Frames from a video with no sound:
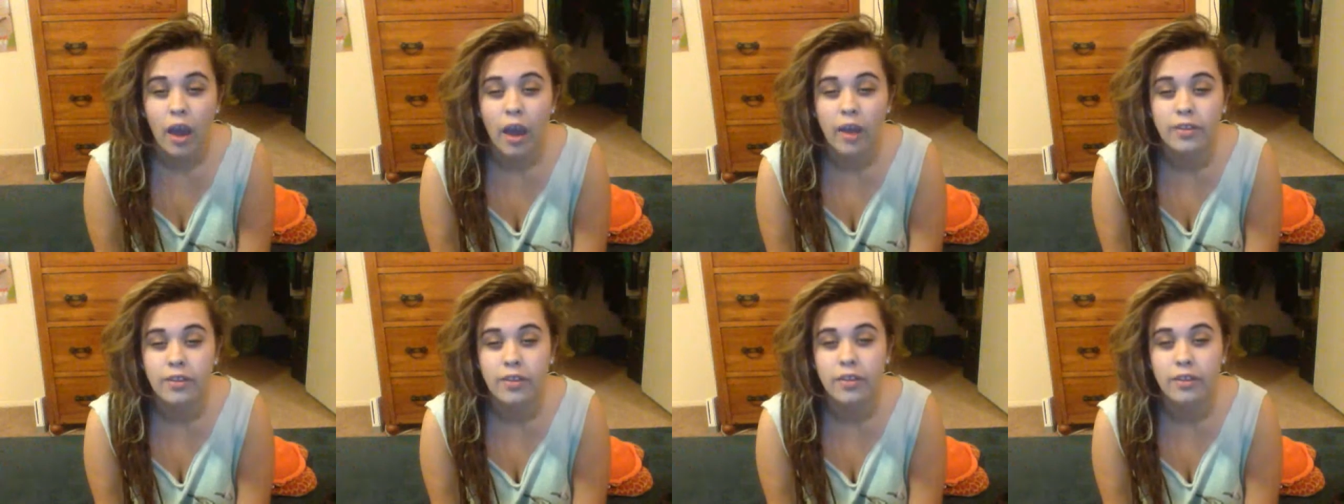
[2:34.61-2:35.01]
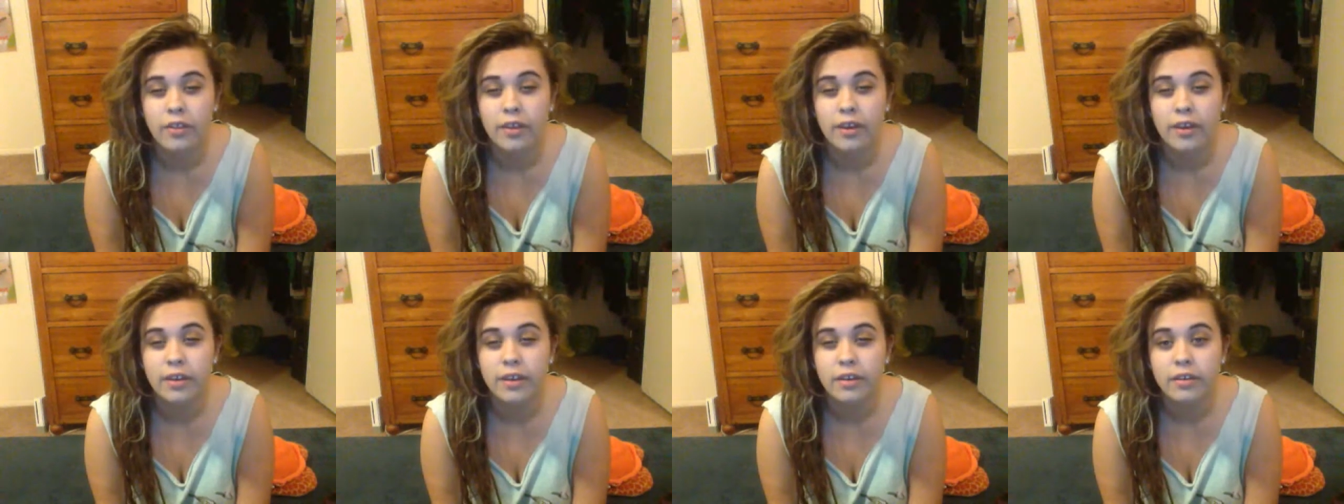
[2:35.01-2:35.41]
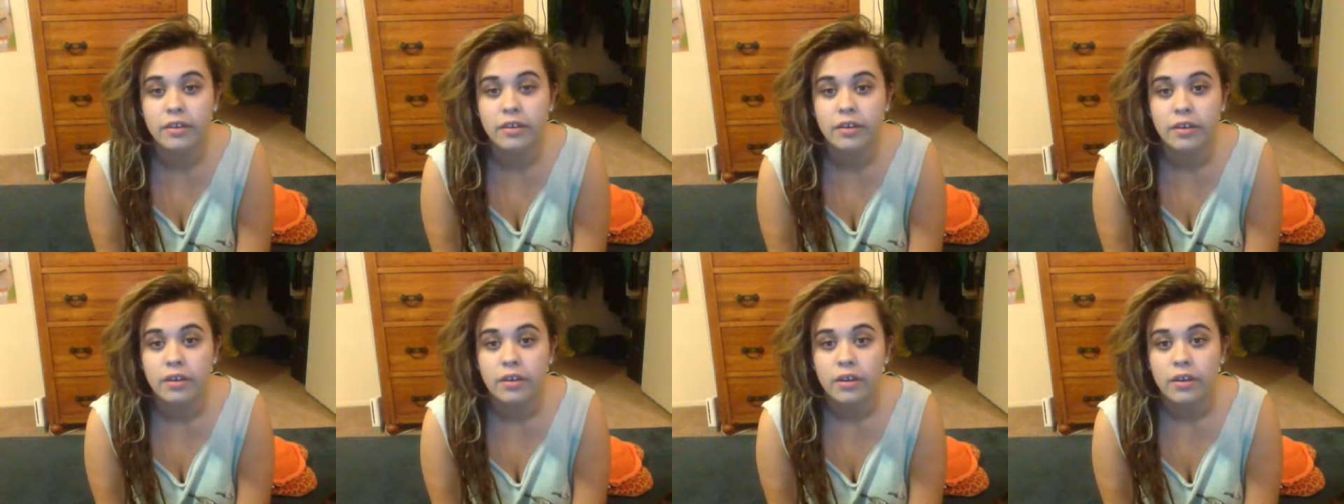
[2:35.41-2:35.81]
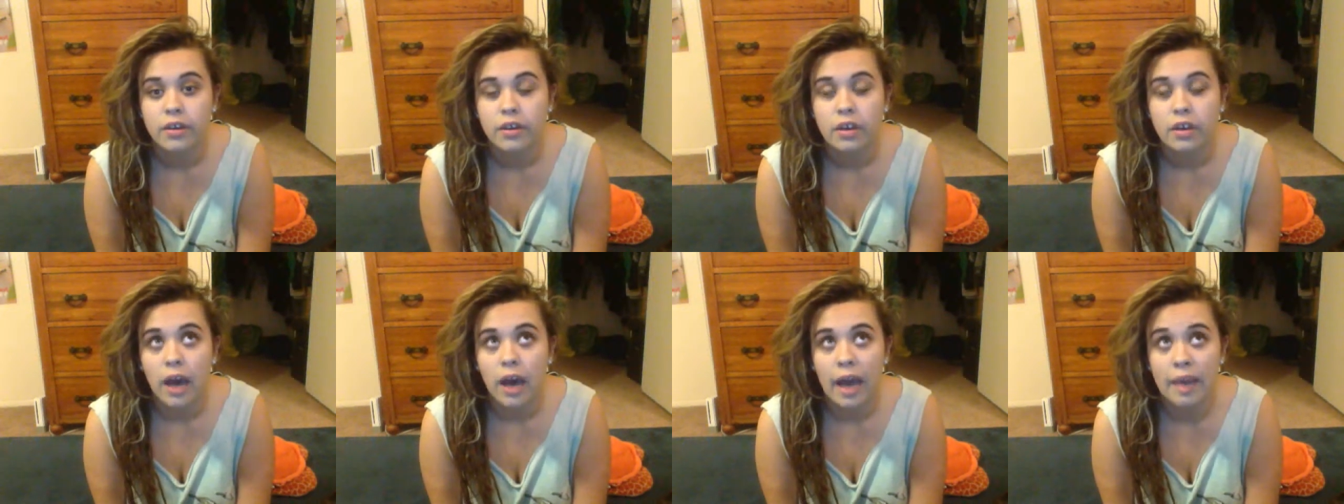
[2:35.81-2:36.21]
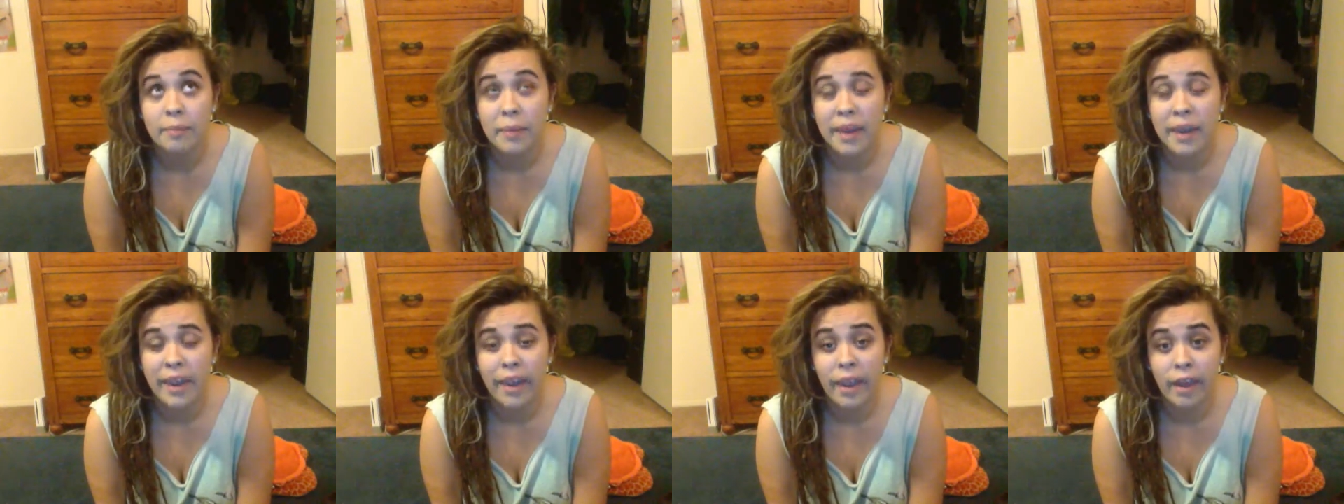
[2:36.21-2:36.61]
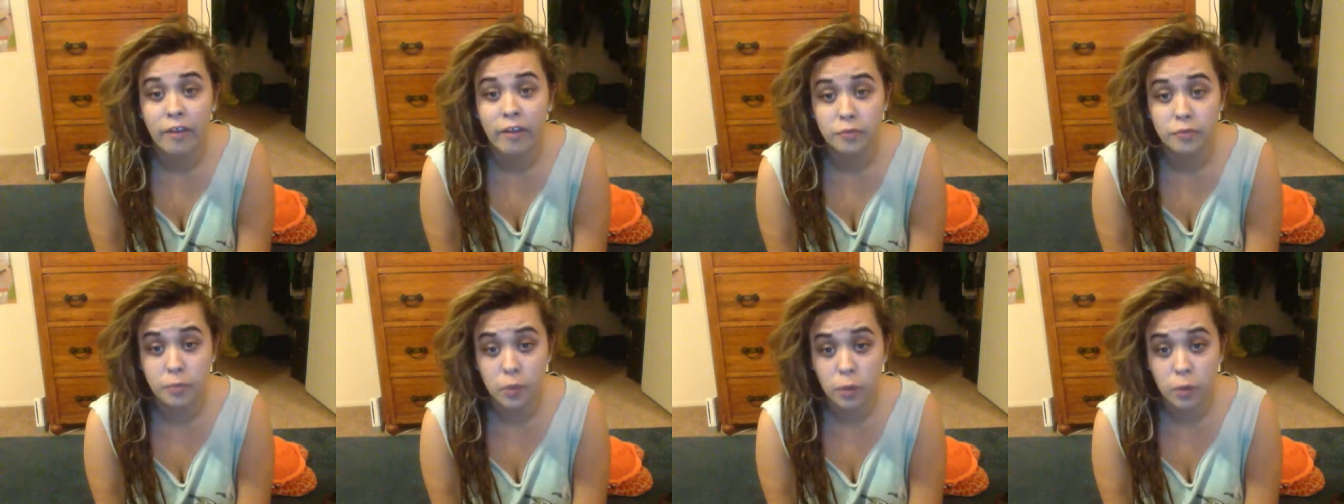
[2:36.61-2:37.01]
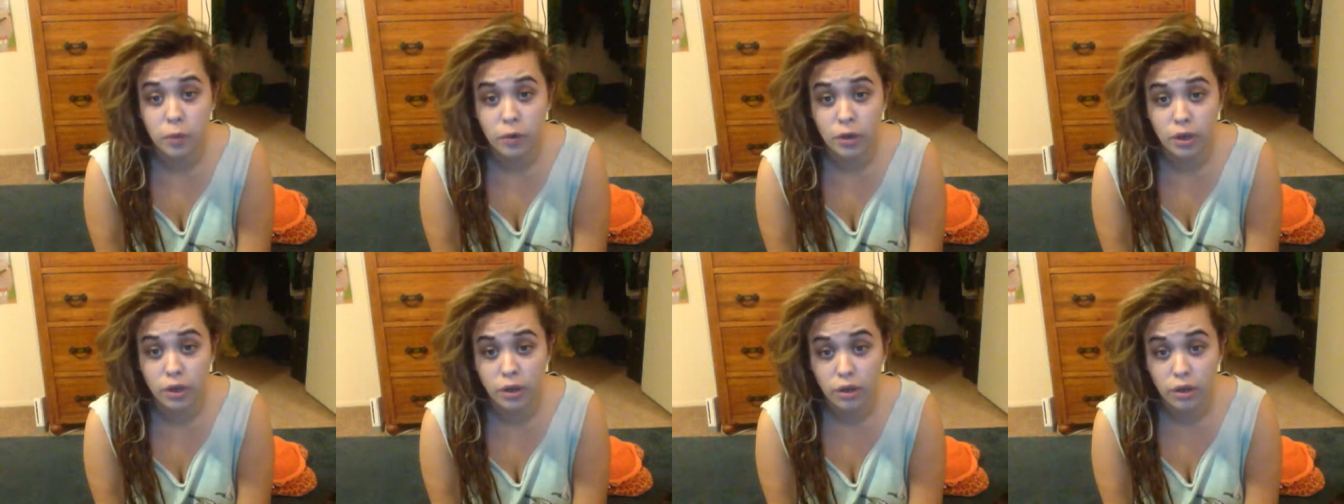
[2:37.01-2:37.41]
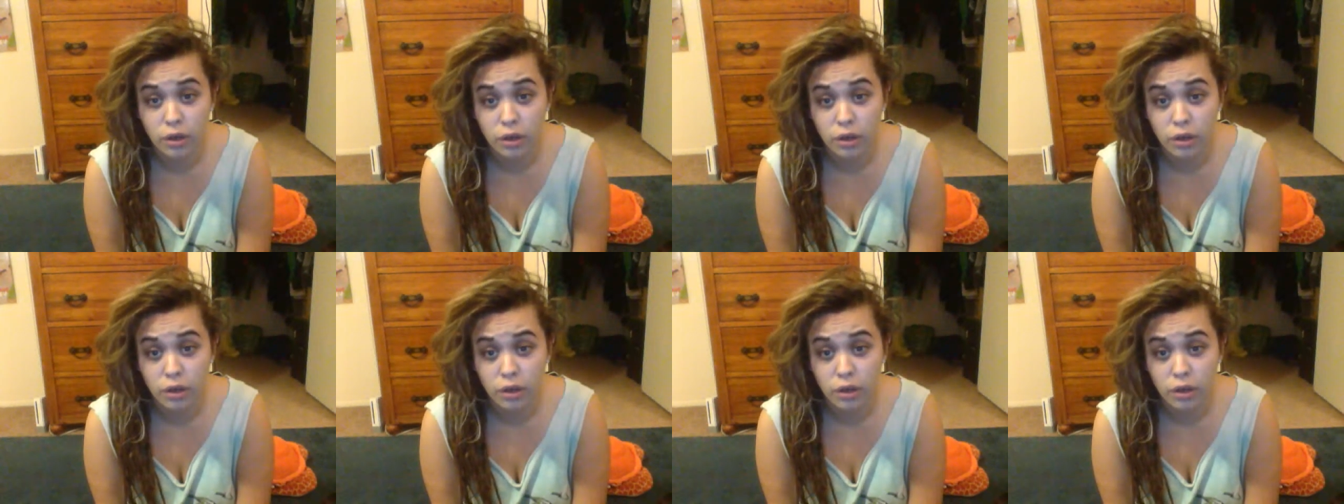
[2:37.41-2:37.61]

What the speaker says: and then like, I might have more,